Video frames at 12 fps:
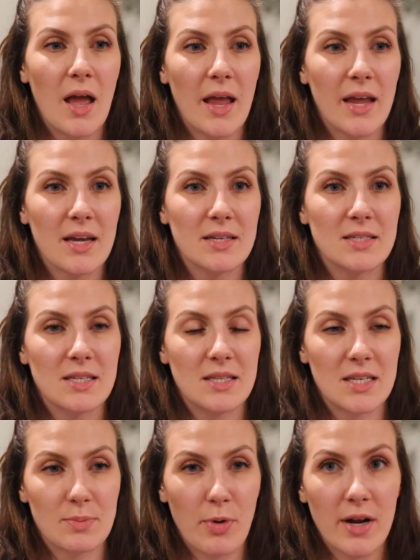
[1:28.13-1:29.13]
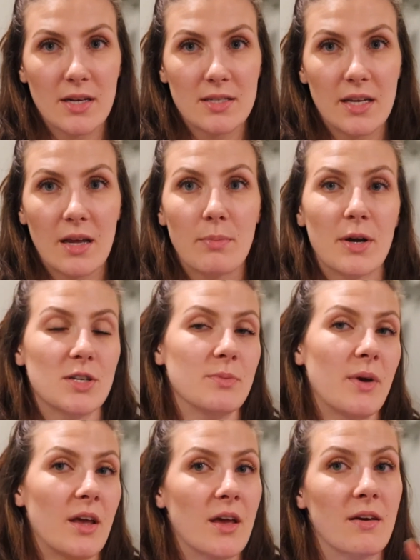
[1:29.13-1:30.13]
And this pregnancy compared to
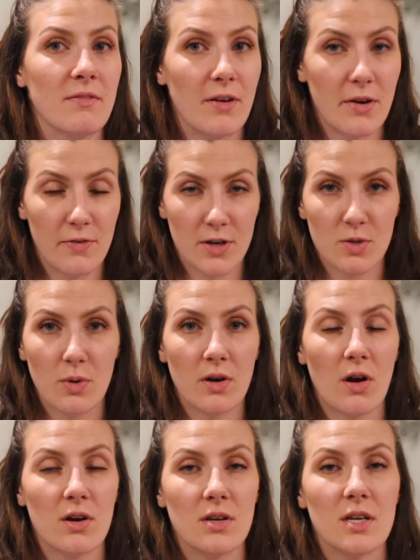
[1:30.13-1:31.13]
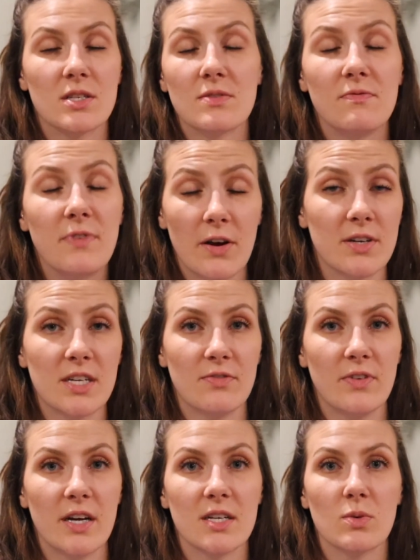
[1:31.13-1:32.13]
my very first one, it's very
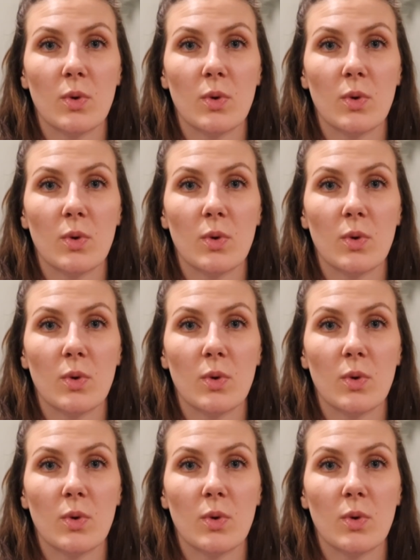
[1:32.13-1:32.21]
different.